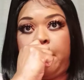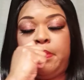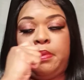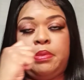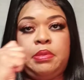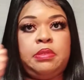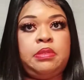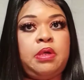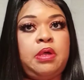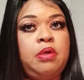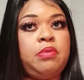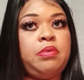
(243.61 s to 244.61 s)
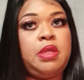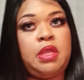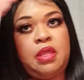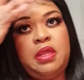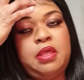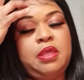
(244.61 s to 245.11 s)

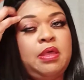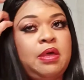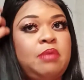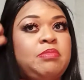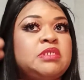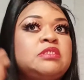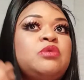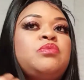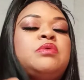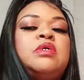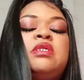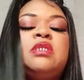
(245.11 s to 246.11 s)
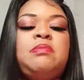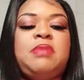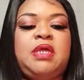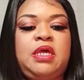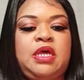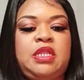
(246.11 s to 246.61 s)
sorry, I must have really
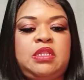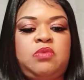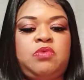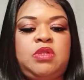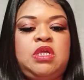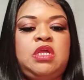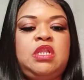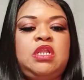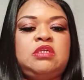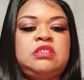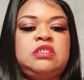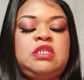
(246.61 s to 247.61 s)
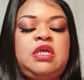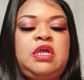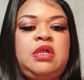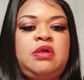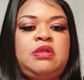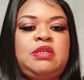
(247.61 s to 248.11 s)
been cutting really close to that
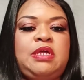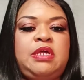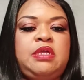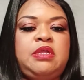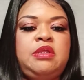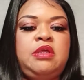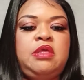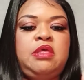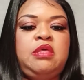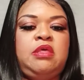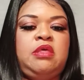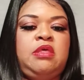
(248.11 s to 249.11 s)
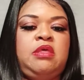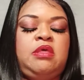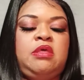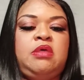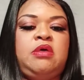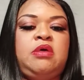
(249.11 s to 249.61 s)
hairline.
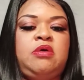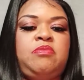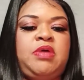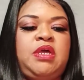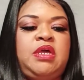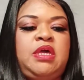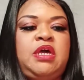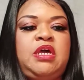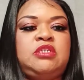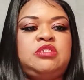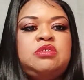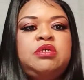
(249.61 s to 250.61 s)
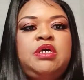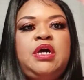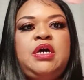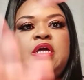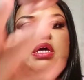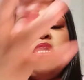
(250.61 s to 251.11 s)
Oh my gosh, you
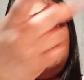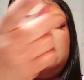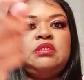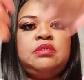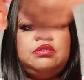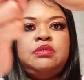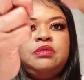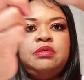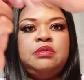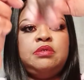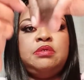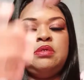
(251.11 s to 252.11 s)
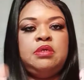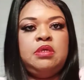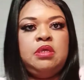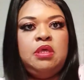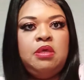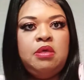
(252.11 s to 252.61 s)
guys.
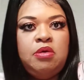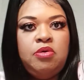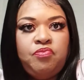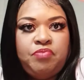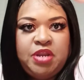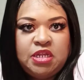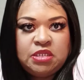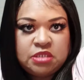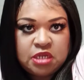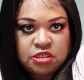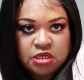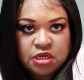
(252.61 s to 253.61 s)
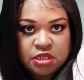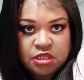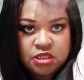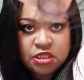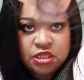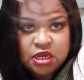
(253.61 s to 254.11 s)
But it's such a
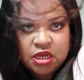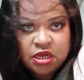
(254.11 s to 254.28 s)
thick